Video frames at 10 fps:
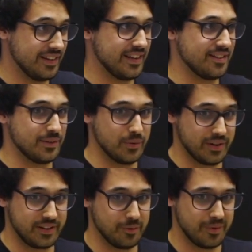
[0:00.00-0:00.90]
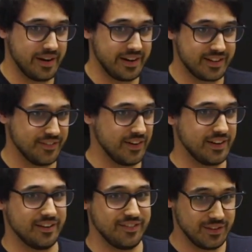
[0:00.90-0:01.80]
It doesn't work. Your brain gets very
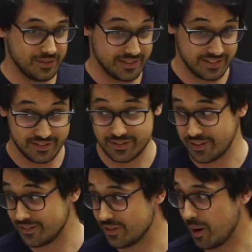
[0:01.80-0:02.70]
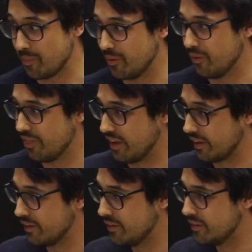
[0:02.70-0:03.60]
confused and you sort of drop the whole thing.